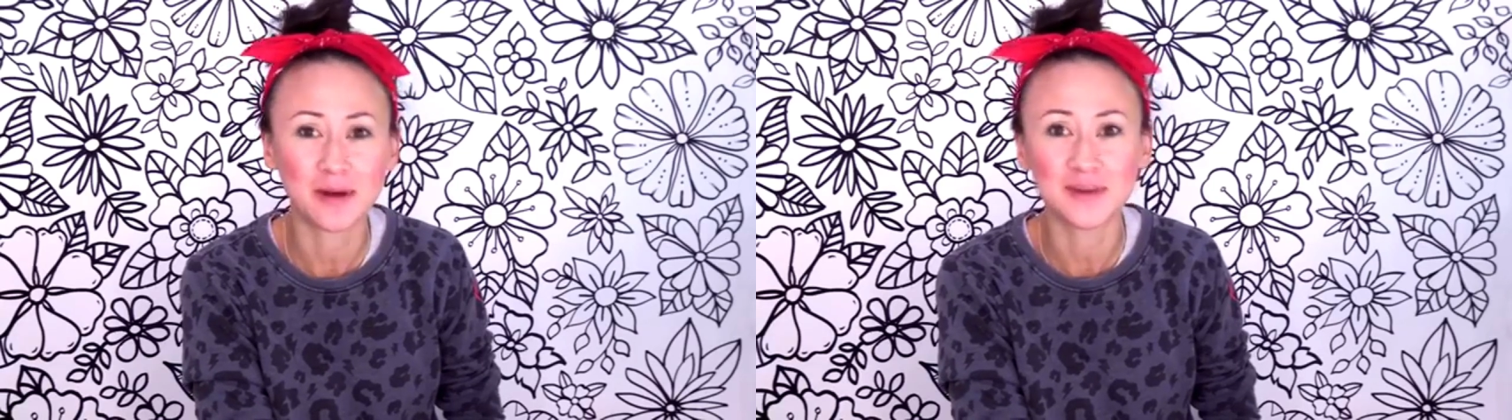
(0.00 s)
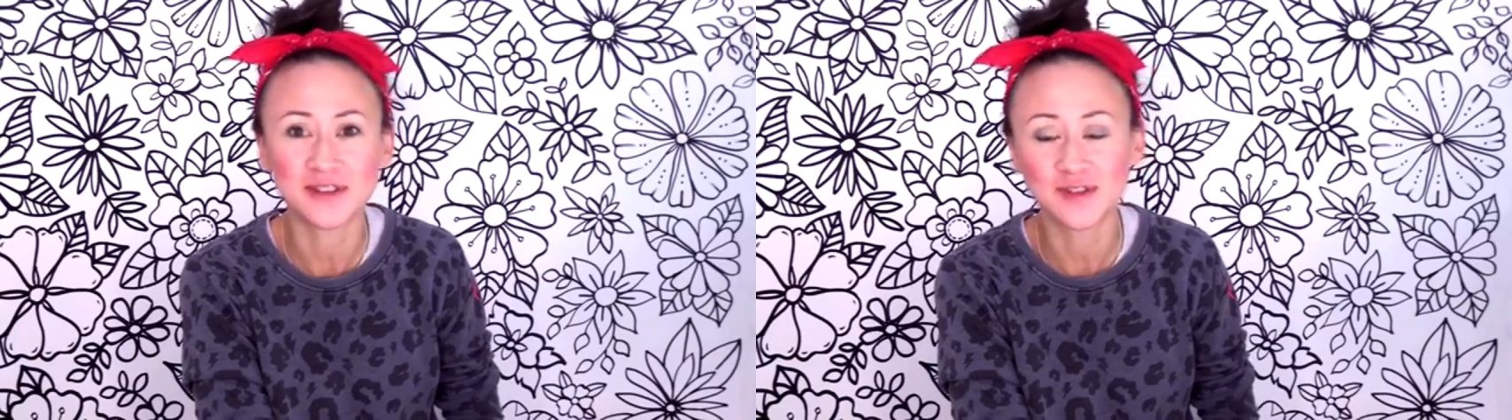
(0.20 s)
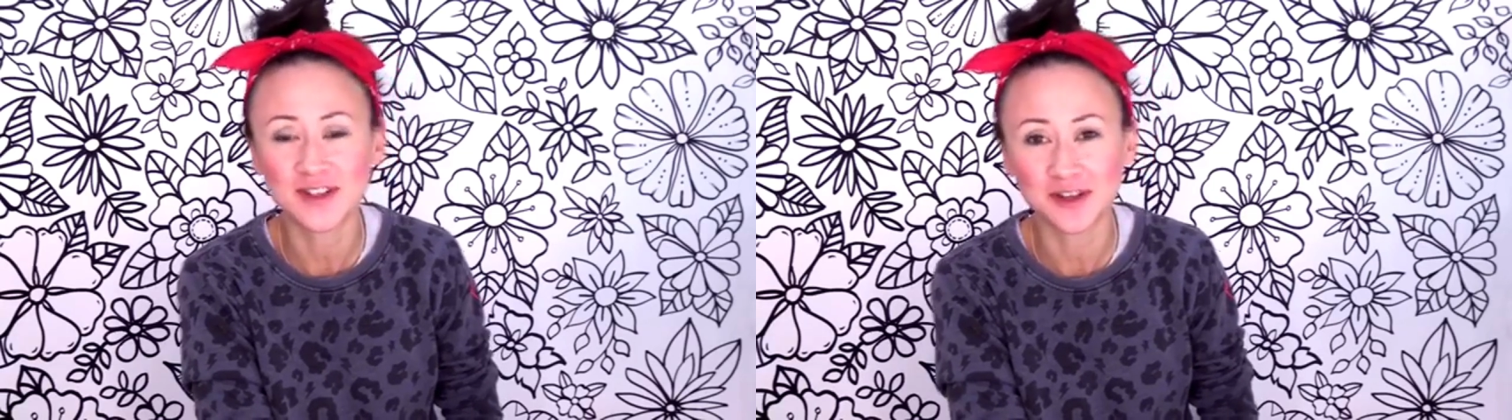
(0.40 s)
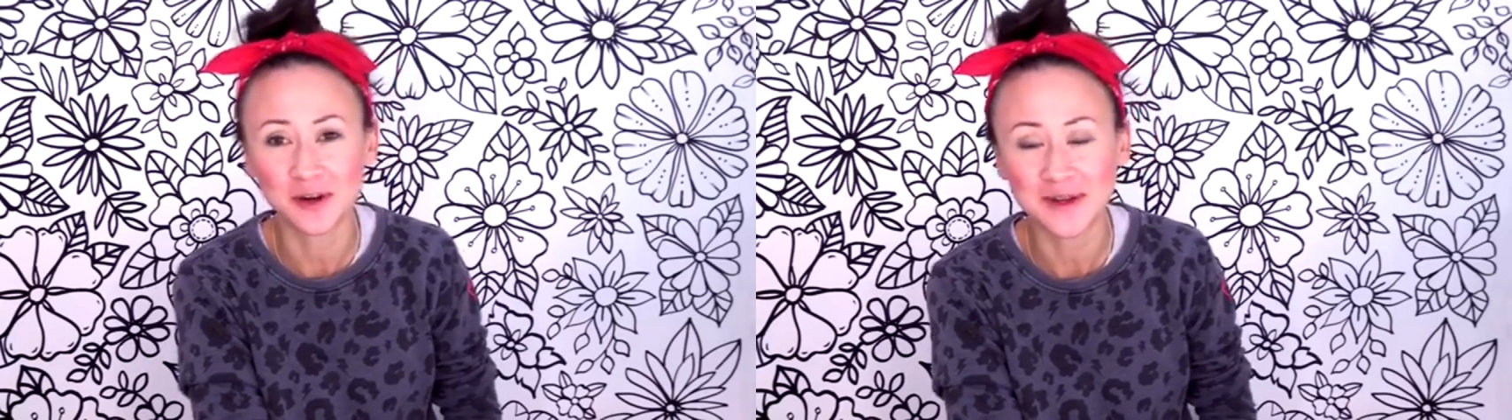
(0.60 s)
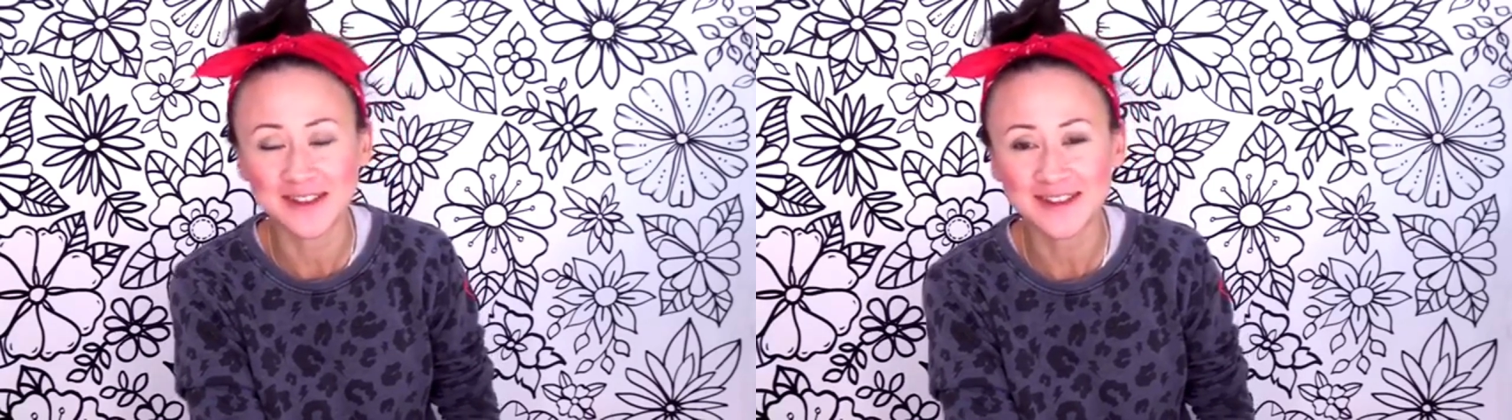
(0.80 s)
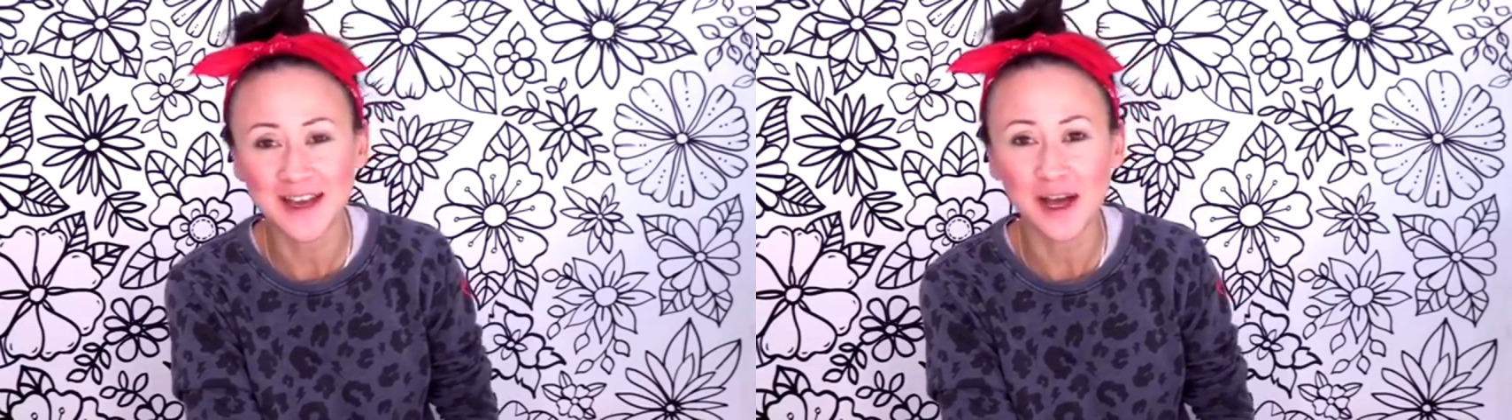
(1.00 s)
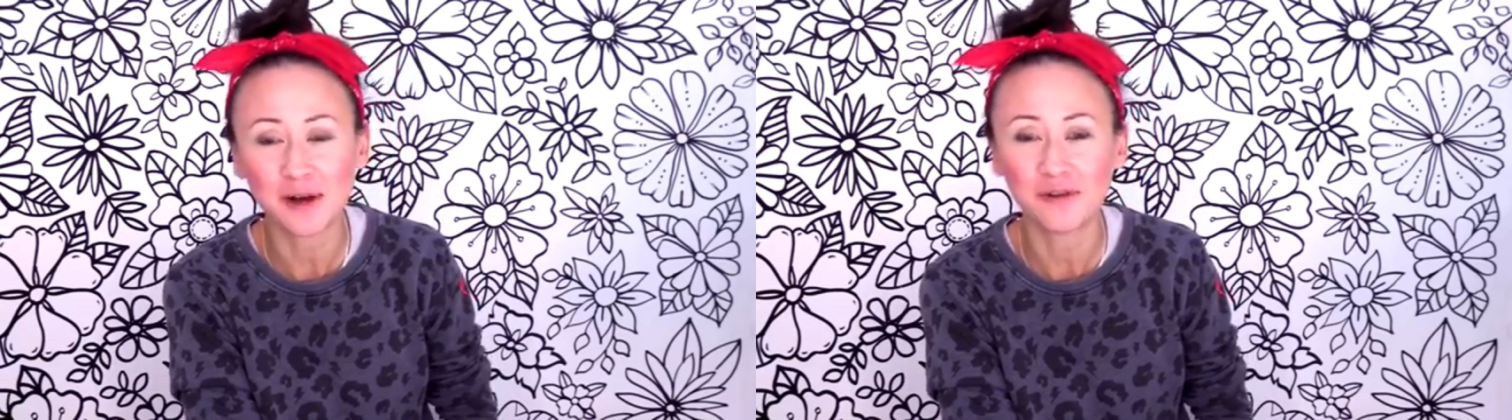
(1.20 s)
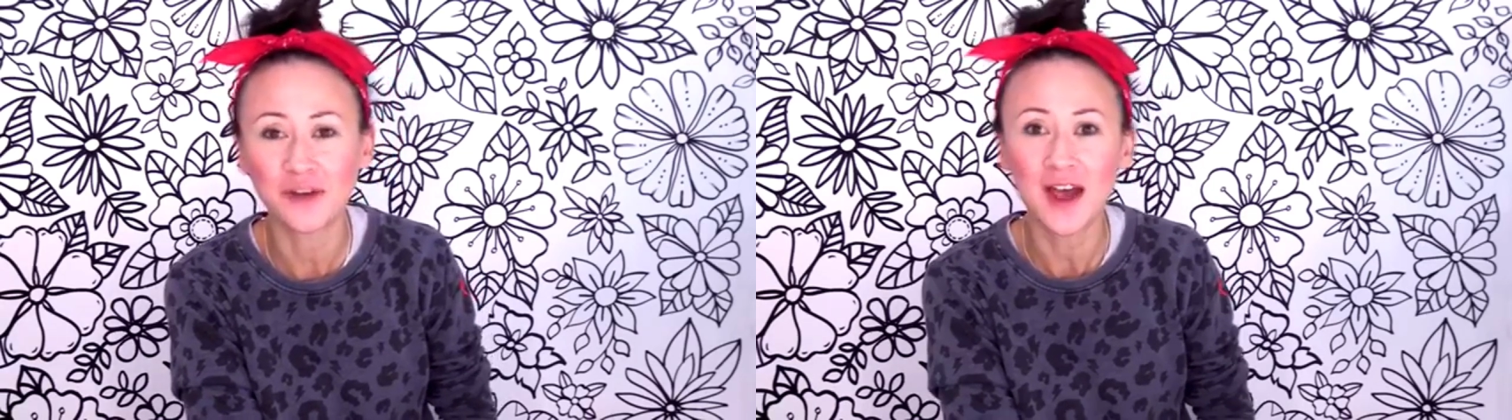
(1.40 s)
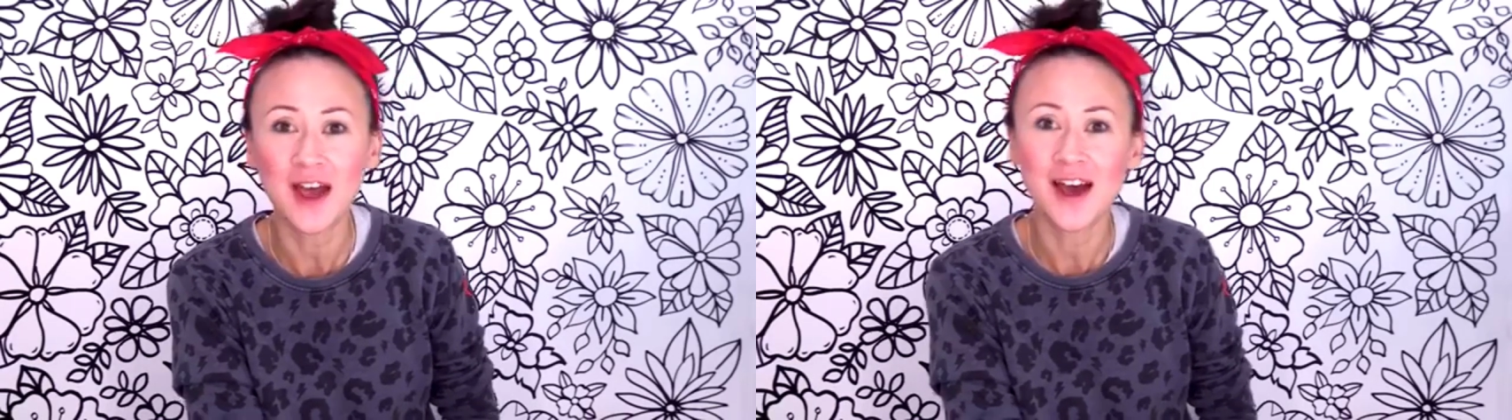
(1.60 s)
I was feeding her myself,